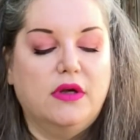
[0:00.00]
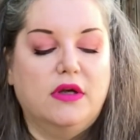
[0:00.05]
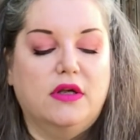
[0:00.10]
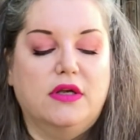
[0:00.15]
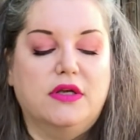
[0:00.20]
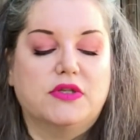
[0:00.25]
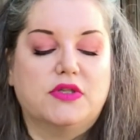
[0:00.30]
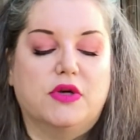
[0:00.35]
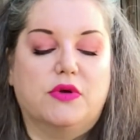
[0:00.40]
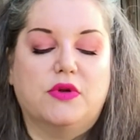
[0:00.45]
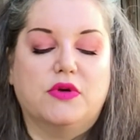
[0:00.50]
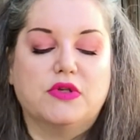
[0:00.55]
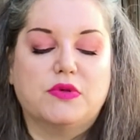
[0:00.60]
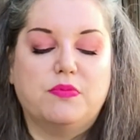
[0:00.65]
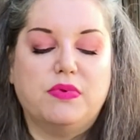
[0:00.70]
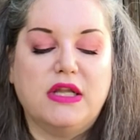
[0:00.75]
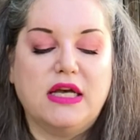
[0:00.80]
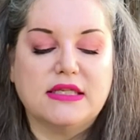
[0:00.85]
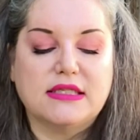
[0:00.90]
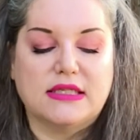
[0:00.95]
So there's
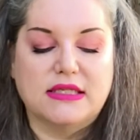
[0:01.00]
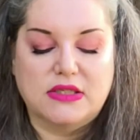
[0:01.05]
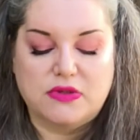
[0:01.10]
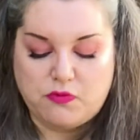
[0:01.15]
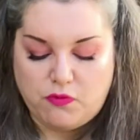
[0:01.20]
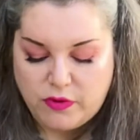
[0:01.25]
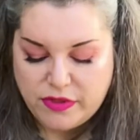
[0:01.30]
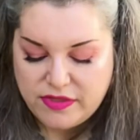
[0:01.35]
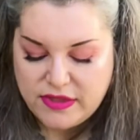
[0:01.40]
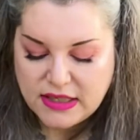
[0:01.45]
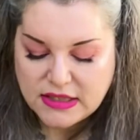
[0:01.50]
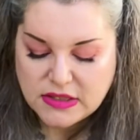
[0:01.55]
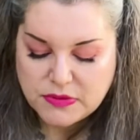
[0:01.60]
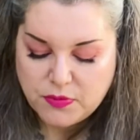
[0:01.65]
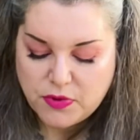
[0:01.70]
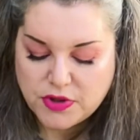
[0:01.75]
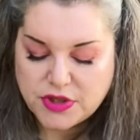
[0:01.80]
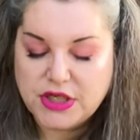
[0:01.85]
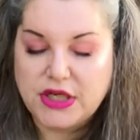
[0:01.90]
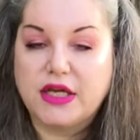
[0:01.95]
pluses. With this
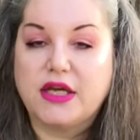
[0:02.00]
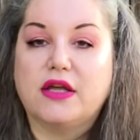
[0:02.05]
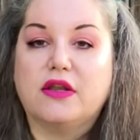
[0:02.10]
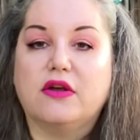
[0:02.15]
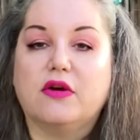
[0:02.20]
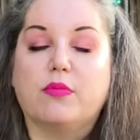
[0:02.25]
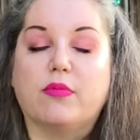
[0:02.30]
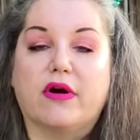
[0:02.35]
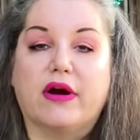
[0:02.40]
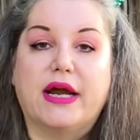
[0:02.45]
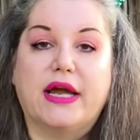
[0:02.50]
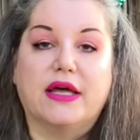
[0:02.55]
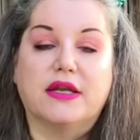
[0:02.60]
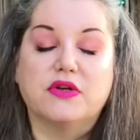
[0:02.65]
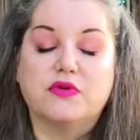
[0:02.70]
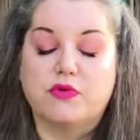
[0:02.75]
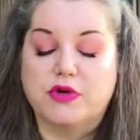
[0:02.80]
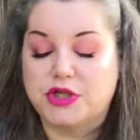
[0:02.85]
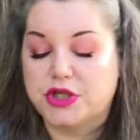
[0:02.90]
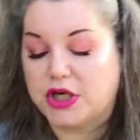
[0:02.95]
particular brand,
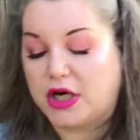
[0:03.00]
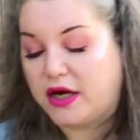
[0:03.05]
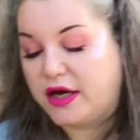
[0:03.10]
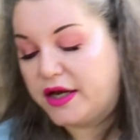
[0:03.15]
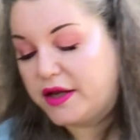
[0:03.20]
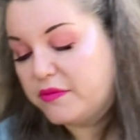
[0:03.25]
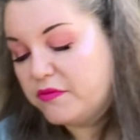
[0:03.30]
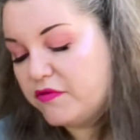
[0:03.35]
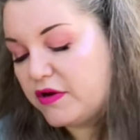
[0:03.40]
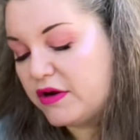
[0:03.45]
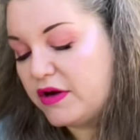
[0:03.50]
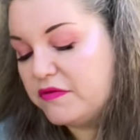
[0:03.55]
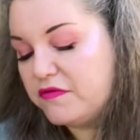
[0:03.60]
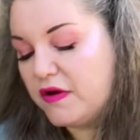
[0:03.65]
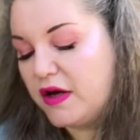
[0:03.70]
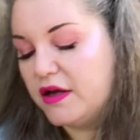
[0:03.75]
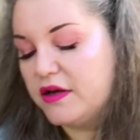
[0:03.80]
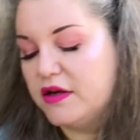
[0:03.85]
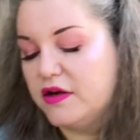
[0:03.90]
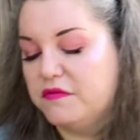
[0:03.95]
which I am very
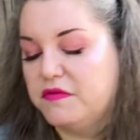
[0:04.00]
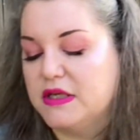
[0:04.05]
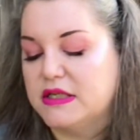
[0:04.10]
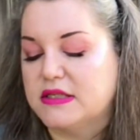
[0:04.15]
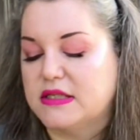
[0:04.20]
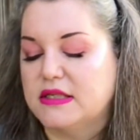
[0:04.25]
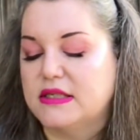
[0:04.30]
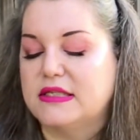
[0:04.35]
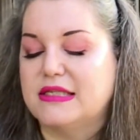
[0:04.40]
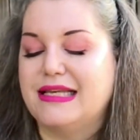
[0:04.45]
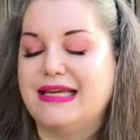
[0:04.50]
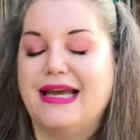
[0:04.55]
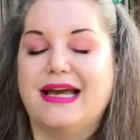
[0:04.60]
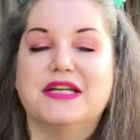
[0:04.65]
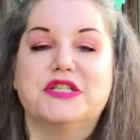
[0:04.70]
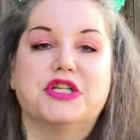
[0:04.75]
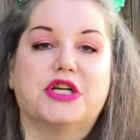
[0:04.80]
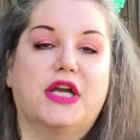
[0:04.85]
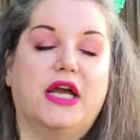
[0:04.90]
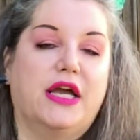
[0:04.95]
fond of, this is the
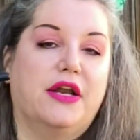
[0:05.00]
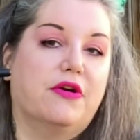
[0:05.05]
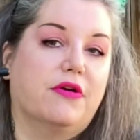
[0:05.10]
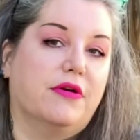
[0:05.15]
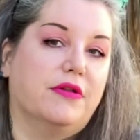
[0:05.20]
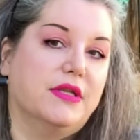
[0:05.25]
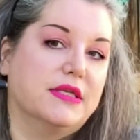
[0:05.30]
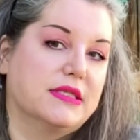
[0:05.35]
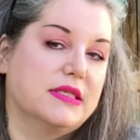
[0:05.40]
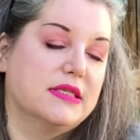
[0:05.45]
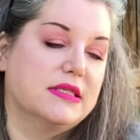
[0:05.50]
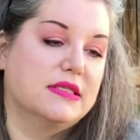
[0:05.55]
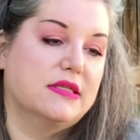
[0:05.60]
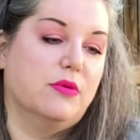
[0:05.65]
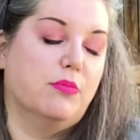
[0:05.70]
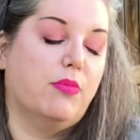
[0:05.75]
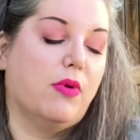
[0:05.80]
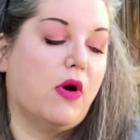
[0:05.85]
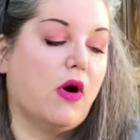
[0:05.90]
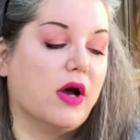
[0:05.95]
Educator and this is the
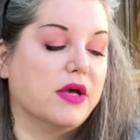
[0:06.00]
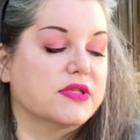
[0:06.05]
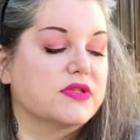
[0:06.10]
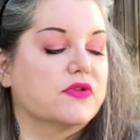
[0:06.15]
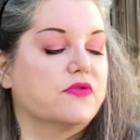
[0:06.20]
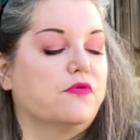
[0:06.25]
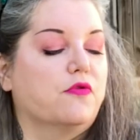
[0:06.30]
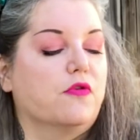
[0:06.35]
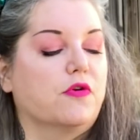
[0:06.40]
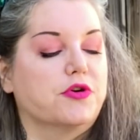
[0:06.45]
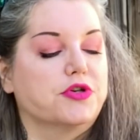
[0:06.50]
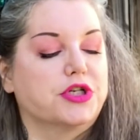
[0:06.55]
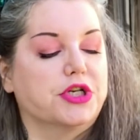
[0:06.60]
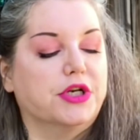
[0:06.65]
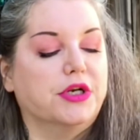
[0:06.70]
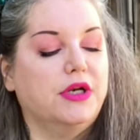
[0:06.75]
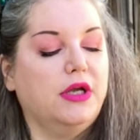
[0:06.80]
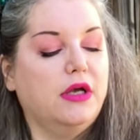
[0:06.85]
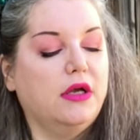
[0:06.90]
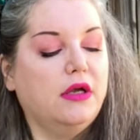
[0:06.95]
Boss version.
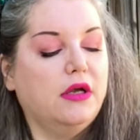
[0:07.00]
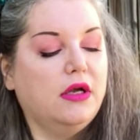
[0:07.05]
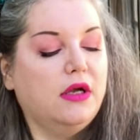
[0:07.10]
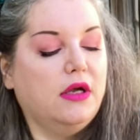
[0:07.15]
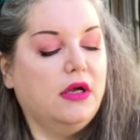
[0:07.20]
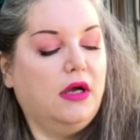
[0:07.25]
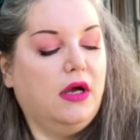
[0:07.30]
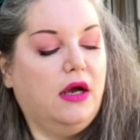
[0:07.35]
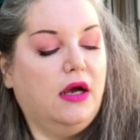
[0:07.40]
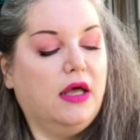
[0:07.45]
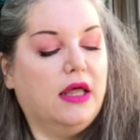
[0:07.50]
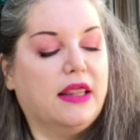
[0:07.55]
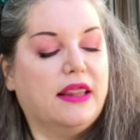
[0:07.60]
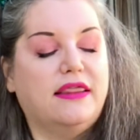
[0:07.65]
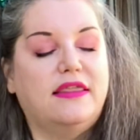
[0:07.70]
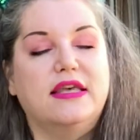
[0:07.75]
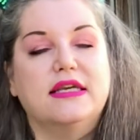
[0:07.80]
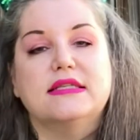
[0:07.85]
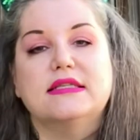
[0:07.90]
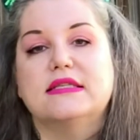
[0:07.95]

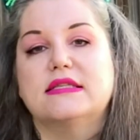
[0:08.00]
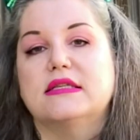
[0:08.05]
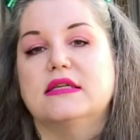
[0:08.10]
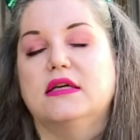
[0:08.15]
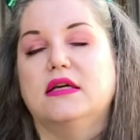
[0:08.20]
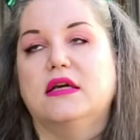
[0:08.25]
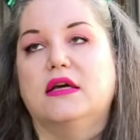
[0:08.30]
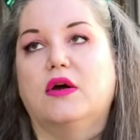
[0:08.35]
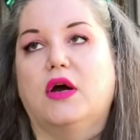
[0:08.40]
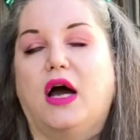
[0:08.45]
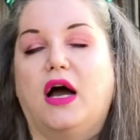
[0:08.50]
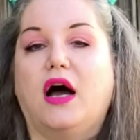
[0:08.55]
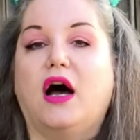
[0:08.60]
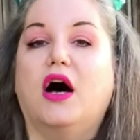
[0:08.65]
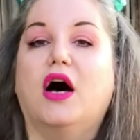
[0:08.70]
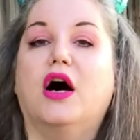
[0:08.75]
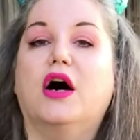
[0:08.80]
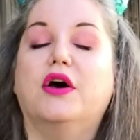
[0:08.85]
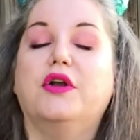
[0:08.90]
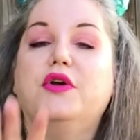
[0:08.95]
This,
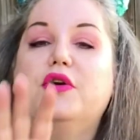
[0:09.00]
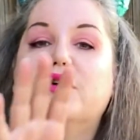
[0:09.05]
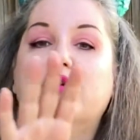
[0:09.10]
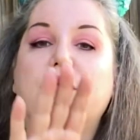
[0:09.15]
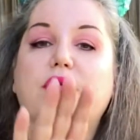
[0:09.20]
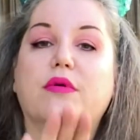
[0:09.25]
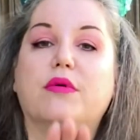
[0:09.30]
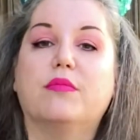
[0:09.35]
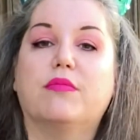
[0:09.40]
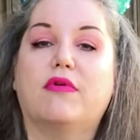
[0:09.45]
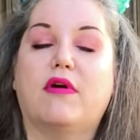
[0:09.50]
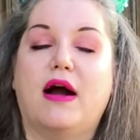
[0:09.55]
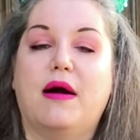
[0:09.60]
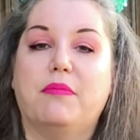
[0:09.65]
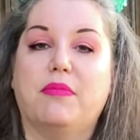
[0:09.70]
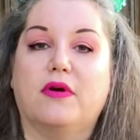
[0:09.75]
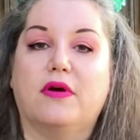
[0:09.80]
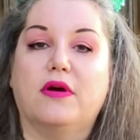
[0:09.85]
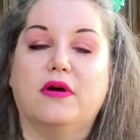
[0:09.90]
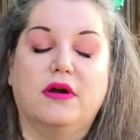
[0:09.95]
under
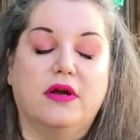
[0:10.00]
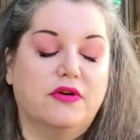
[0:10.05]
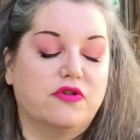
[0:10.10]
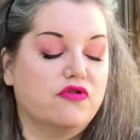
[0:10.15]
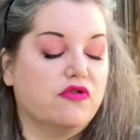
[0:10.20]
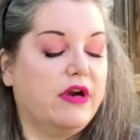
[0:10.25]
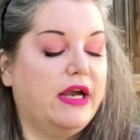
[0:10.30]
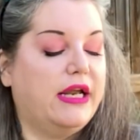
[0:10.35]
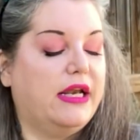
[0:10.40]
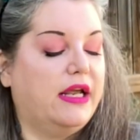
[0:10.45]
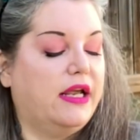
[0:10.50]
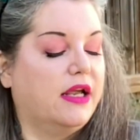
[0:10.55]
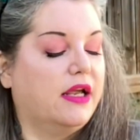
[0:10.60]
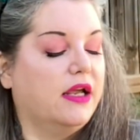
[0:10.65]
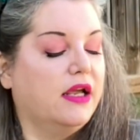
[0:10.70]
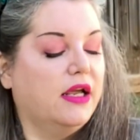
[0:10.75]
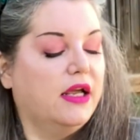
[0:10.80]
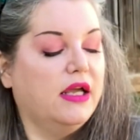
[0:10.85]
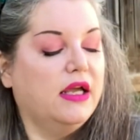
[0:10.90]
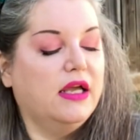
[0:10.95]
proper training,
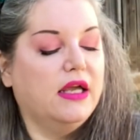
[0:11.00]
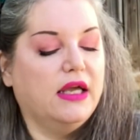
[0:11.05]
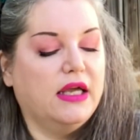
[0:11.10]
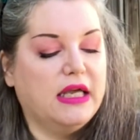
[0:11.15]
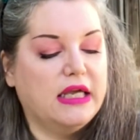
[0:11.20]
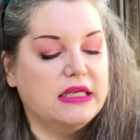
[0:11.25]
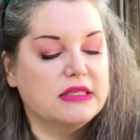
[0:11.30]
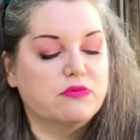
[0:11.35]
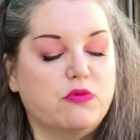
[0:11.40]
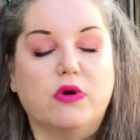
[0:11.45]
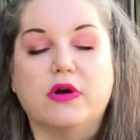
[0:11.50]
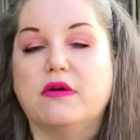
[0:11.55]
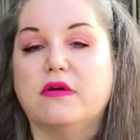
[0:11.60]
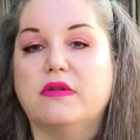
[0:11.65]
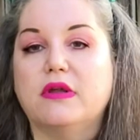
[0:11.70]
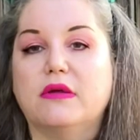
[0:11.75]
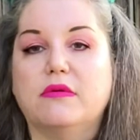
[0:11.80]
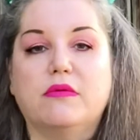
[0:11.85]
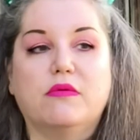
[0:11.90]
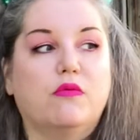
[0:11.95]
is
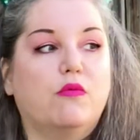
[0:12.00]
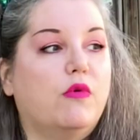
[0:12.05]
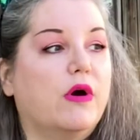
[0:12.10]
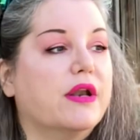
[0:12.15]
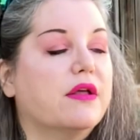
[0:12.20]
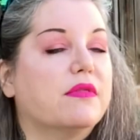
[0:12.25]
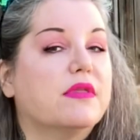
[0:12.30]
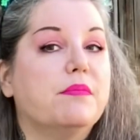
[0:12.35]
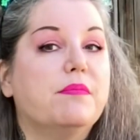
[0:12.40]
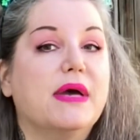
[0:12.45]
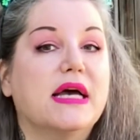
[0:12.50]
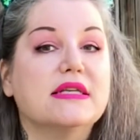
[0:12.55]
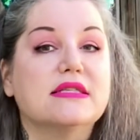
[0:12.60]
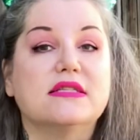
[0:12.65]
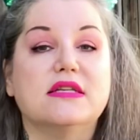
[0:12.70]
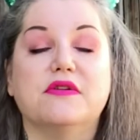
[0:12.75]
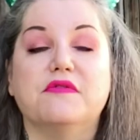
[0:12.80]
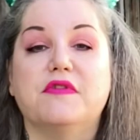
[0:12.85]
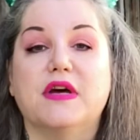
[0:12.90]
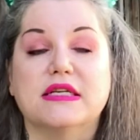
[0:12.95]
of the, one of the best
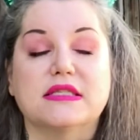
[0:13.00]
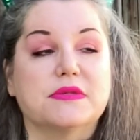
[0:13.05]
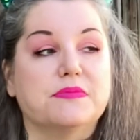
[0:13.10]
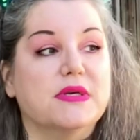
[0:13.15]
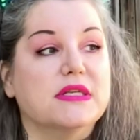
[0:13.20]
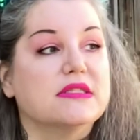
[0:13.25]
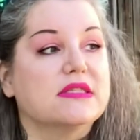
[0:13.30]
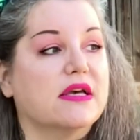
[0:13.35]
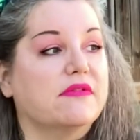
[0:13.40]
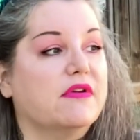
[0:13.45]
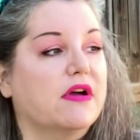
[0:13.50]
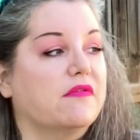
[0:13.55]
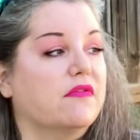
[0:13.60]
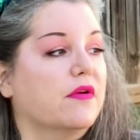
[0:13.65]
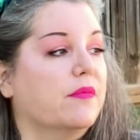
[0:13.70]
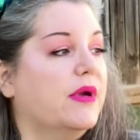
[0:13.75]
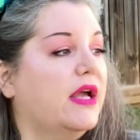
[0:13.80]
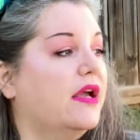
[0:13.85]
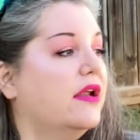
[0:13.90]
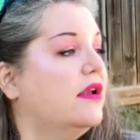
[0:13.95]
investments I've ever
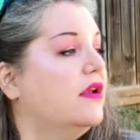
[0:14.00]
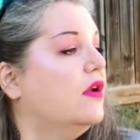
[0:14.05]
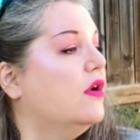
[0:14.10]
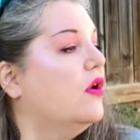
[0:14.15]
made.